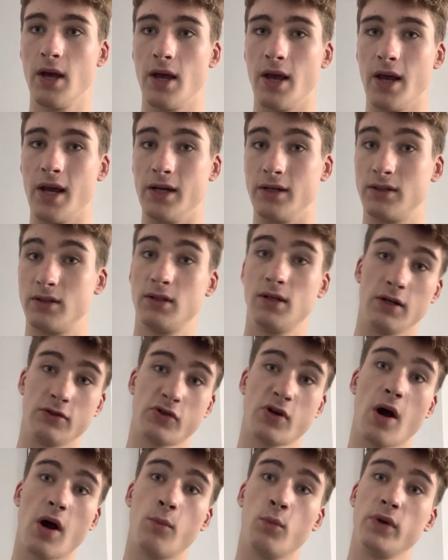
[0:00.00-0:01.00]
it does
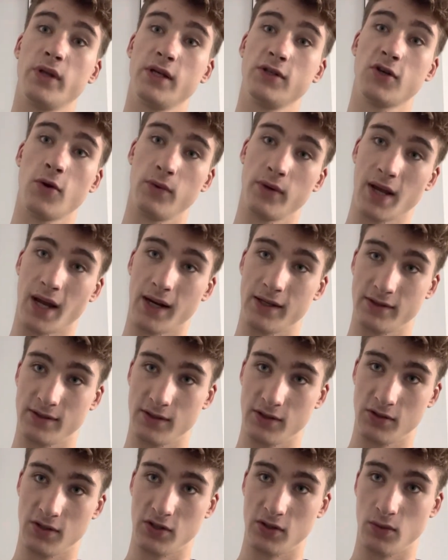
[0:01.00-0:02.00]
come with its own canister
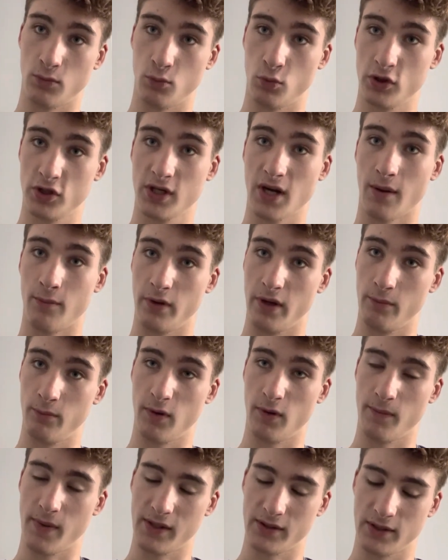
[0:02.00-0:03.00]
system, which can be
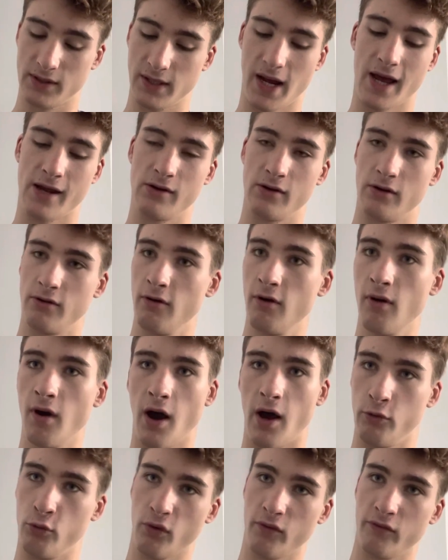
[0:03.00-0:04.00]
implemented, and
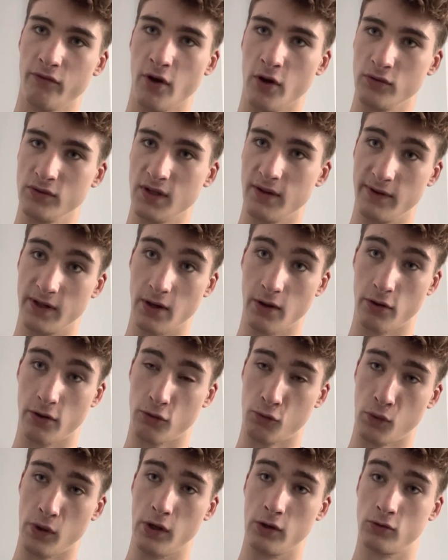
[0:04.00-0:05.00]
either of those give it a
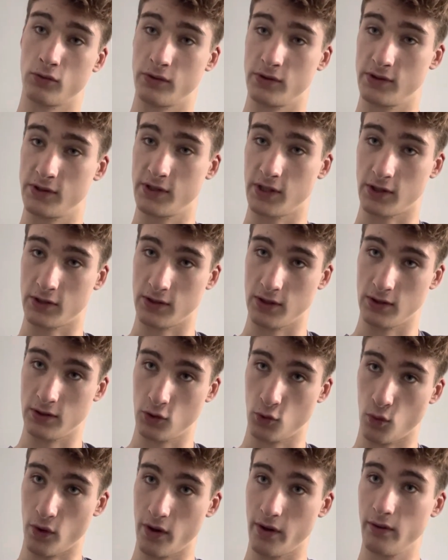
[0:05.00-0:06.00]

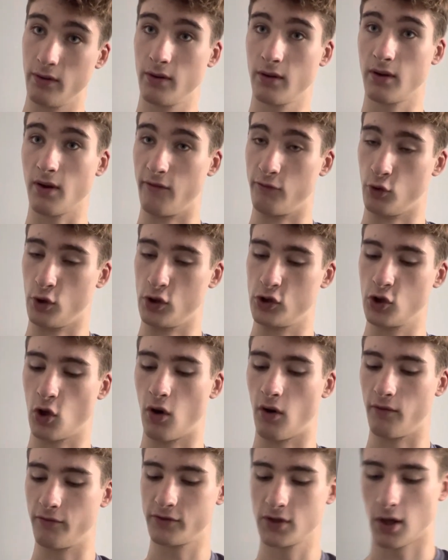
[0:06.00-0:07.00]
360-degree coverage
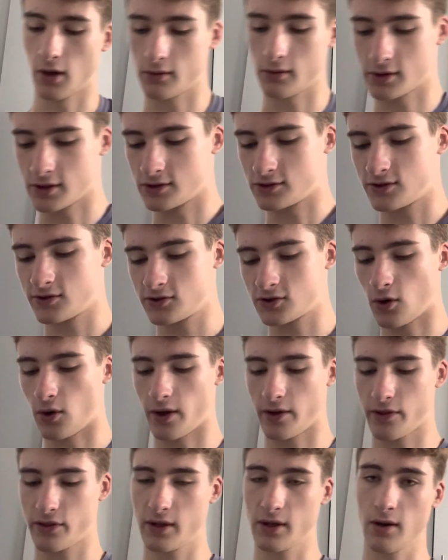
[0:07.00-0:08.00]
of targets. So I
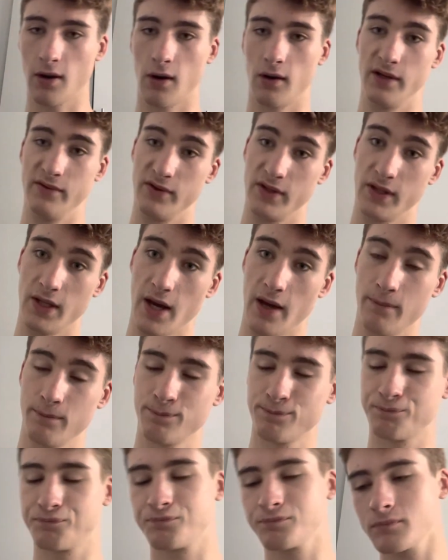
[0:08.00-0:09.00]
think I'll leave it there,
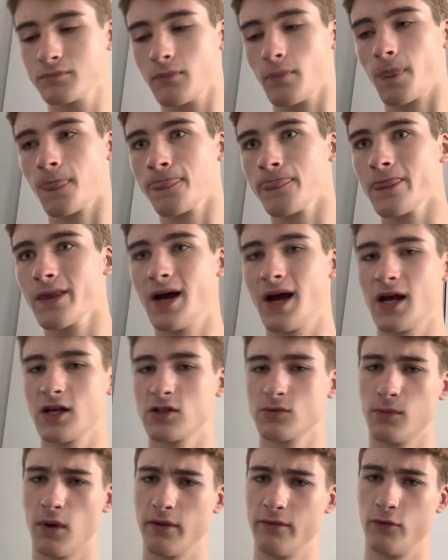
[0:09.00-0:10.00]
as
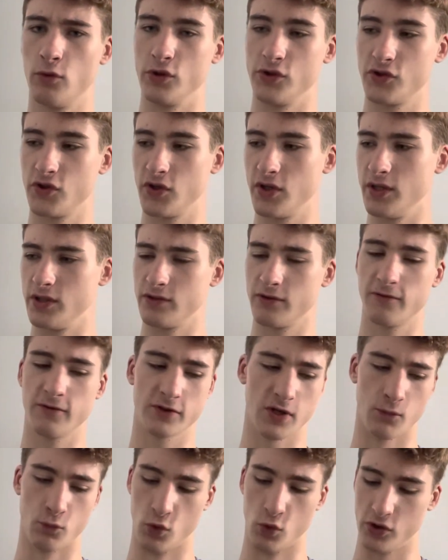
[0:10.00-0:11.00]
my voice is, for
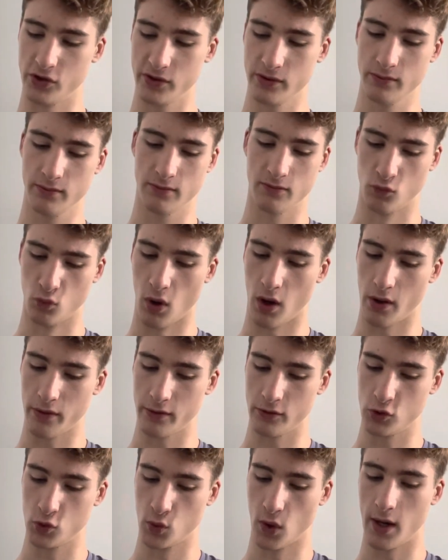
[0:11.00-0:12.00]
some reason, rather
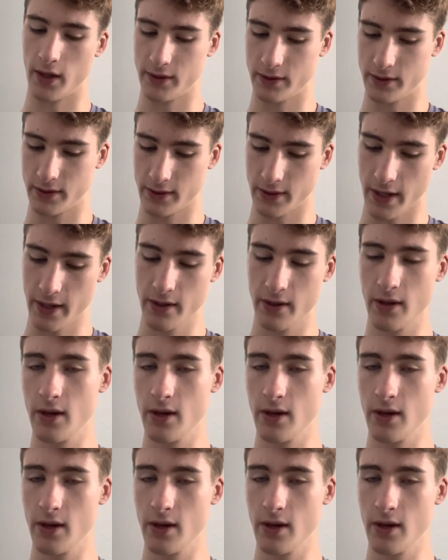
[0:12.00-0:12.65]
dry today.